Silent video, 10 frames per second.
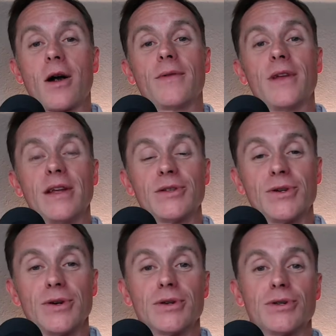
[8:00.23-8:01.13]
that it
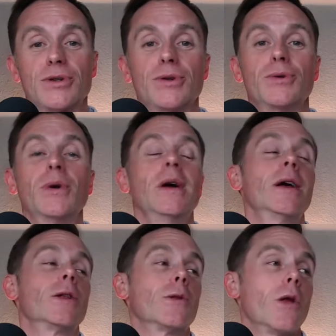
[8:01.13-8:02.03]
took to
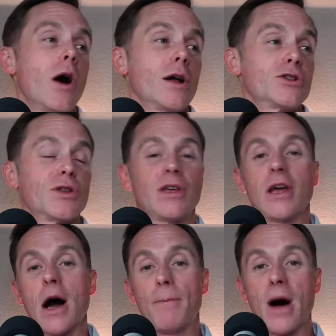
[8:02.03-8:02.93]
launch the
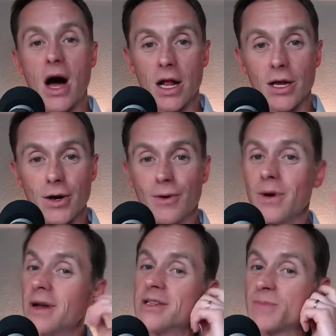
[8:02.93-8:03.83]
Apollo
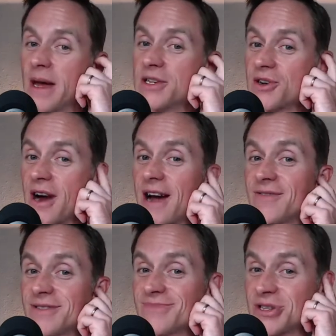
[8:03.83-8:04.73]
spacecraft.
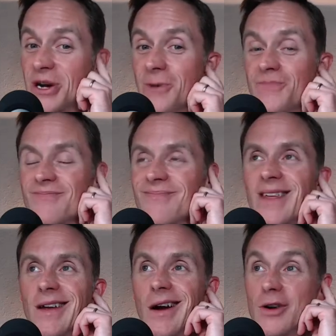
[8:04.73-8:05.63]
So,
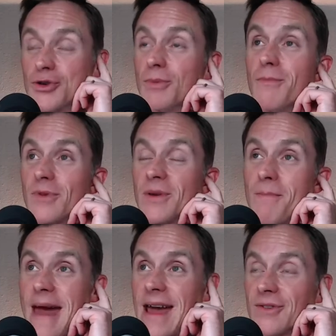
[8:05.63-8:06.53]
or to
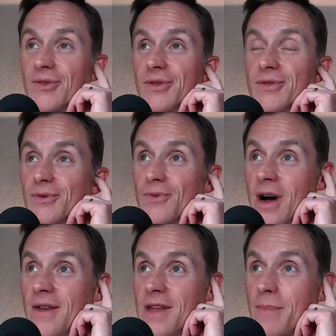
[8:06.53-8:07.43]

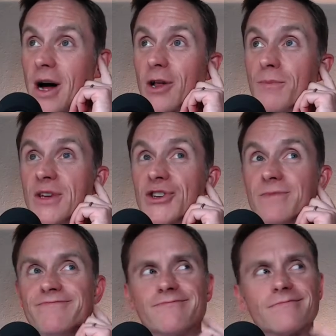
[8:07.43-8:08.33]
run the Apollo
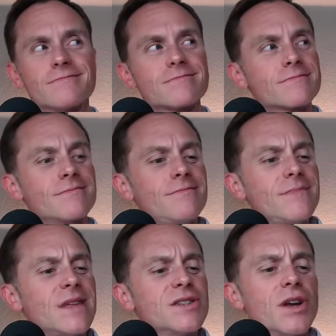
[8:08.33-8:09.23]
mission.
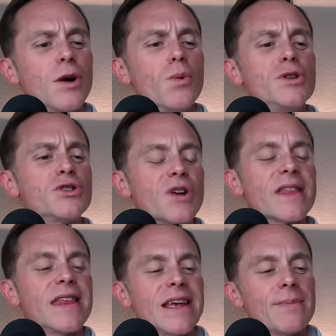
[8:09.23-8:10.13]
So when you start
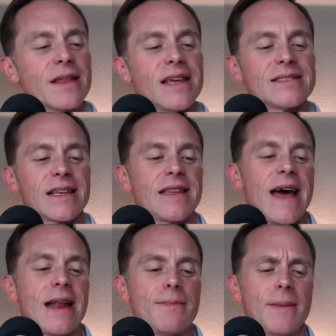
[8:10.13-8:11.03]
thinking about things like that,
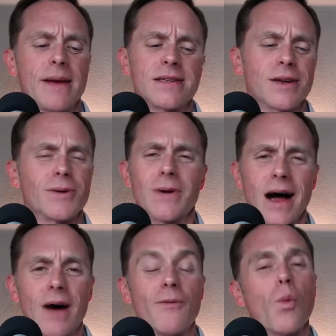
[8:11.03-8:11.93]
it makes you go, God,
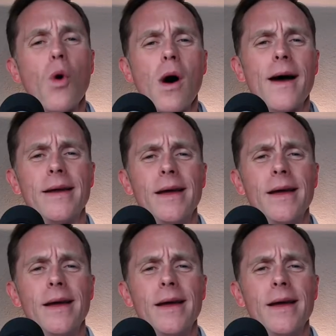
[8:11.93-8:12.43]
one,